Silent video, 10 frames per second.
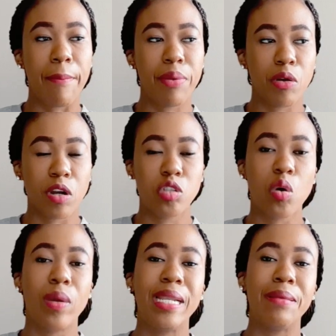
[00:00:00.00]
period.
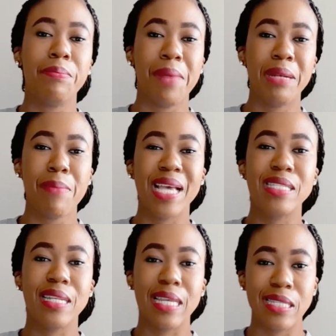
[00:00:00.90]
So it makes
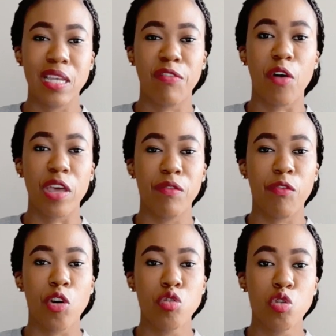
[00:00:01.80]
it easier for
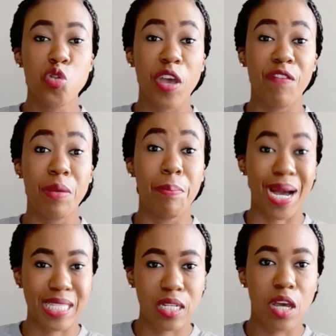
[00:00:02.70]
you to even
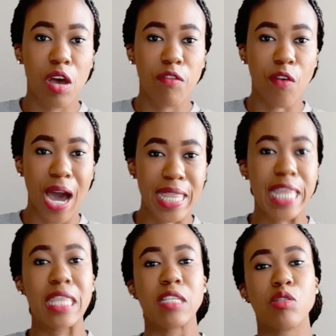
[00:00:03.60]
budget for other
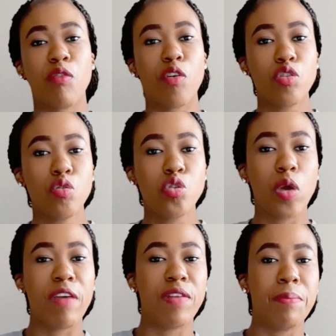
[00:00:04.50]
things, or for you
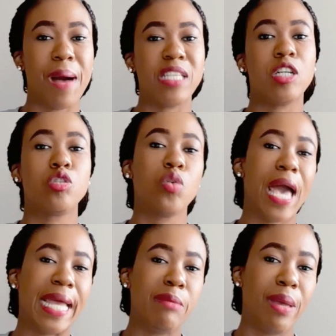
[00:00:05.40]
to even budget to
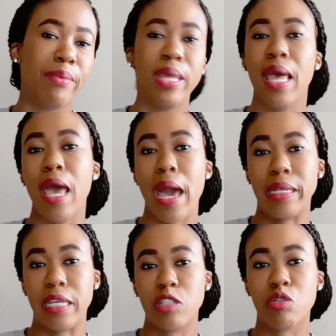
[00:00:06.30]
add maybe
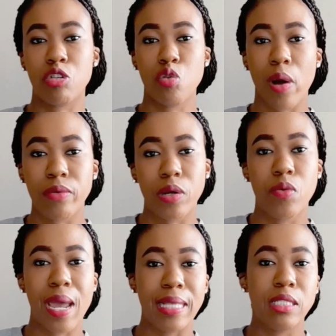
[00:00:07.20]
an extra 200
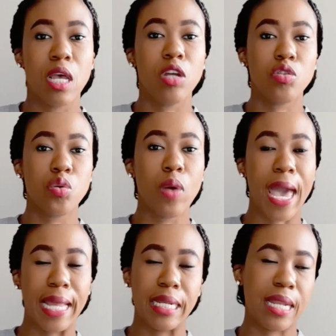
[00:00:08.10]
rands, to
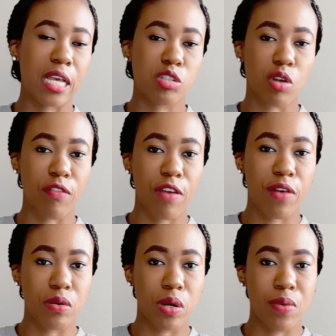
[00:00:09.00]
add an extra
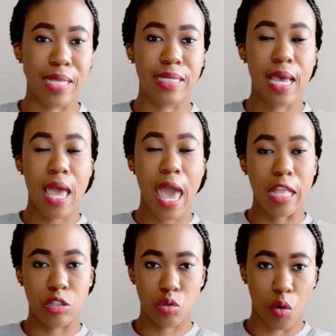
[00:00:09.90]
500 rands,
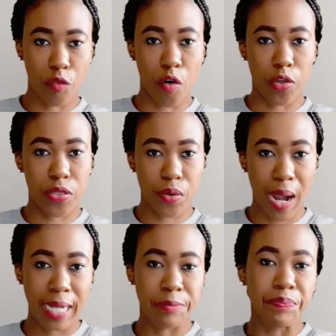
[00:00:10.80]
and so forth,
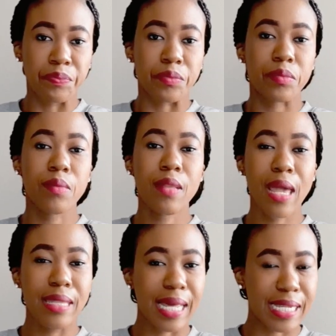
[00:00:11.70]
right?
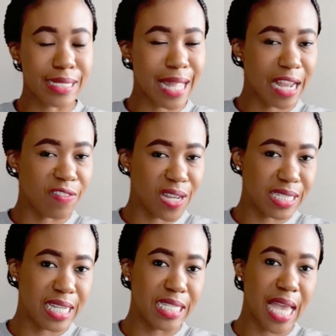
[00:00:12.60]
And that is the
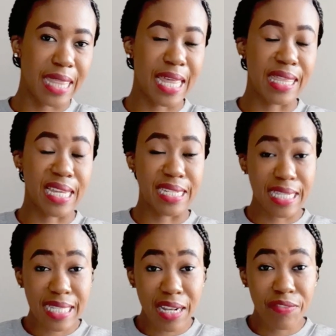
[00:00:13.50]
advantage. And then the
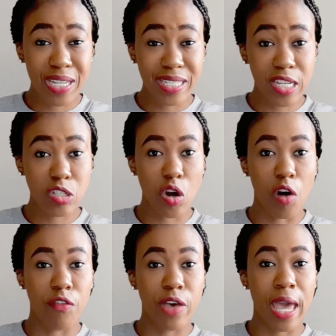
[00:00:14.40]
disadvantage
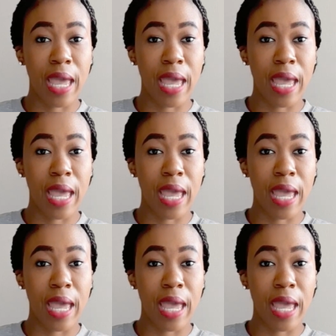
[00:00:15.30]
of